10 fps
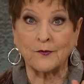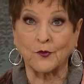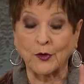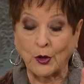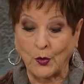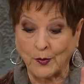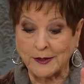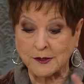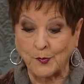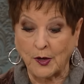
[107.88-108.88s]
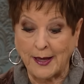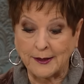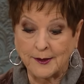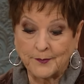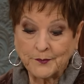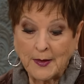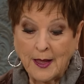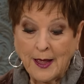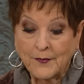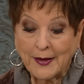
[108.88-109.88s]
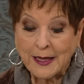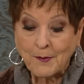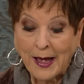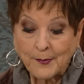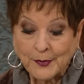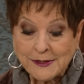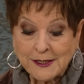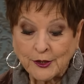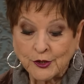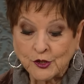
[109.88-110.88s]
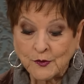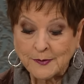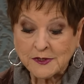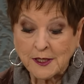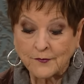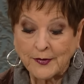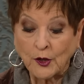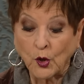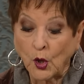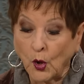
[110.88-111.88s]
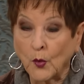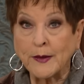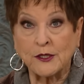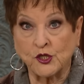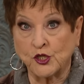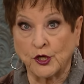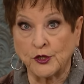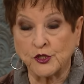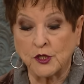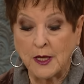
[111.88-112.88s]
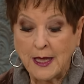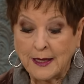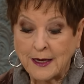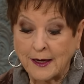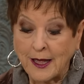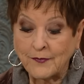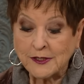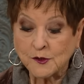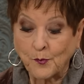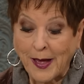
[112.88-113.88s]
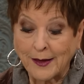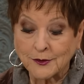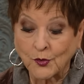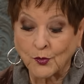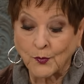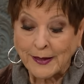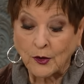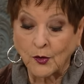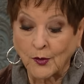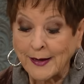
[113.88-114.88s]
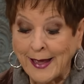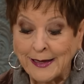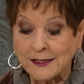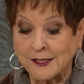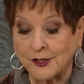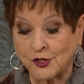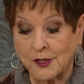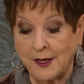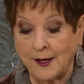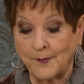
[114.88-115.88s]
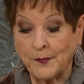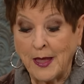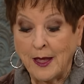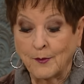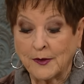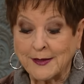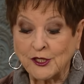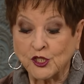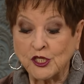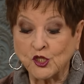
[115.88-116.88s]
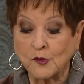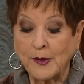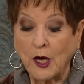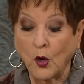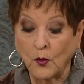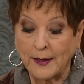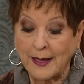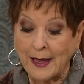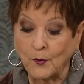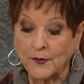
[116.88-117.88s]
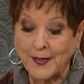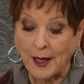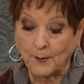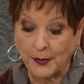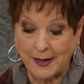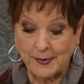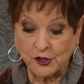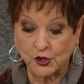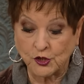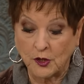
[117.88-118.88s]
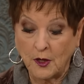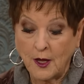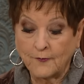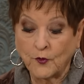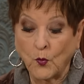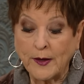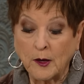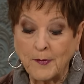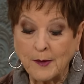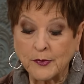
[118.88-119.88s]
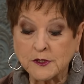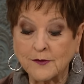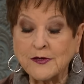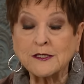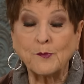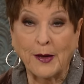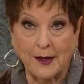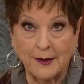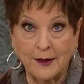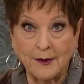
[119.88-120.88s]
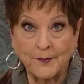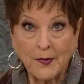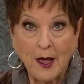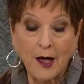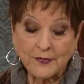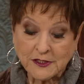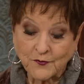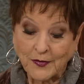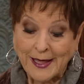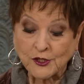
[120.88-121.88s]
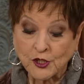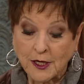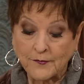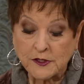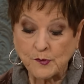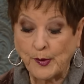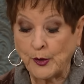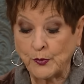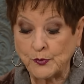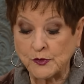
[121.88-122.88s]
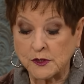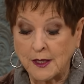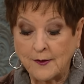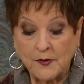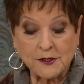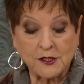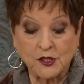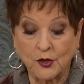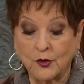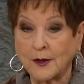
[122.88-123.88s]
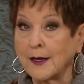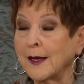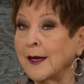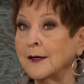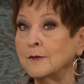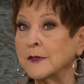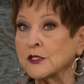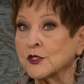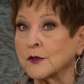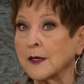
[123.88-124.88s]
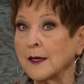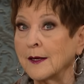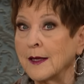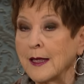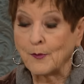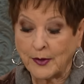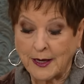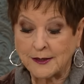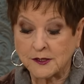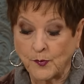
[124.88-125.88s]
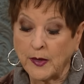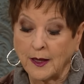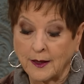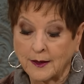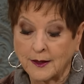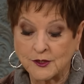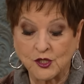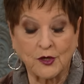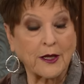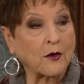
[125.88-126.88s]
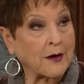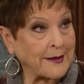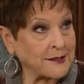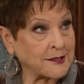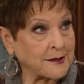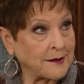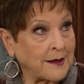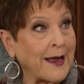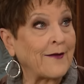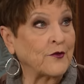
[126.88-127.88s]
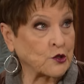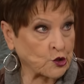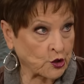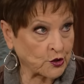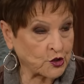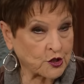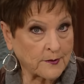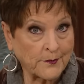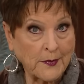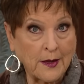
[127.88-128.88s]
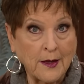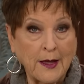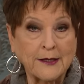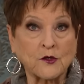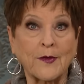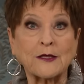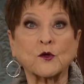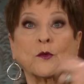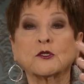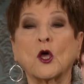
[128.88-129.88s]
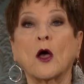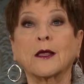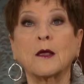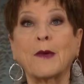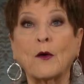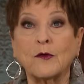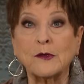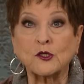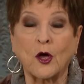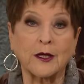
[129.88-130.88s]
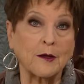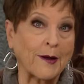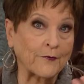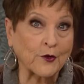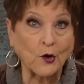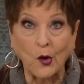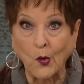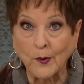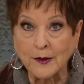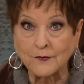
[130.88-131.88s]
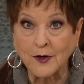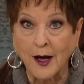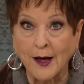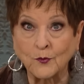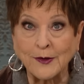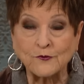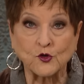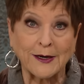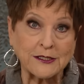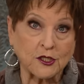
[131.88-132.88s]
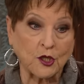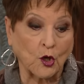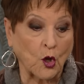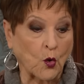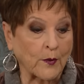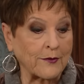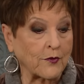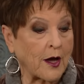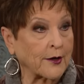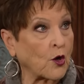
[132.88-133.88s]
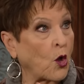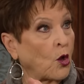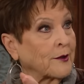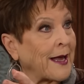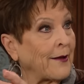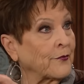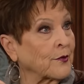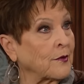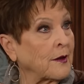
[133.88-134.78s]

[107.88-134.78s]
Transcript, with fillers: for a glorious bride. Amen. That he might present her to himself a glorious church, not having spot or wrinkle or any such thing, but that she should be holy and without blemish. For we are members of his body, of his flesh and of his bones. This is a great mystery, but I speak concerning Christ and the church. Praise God. And so that's what we're talking about. We've been talking about the glory of God. We've traced the glory of God all down through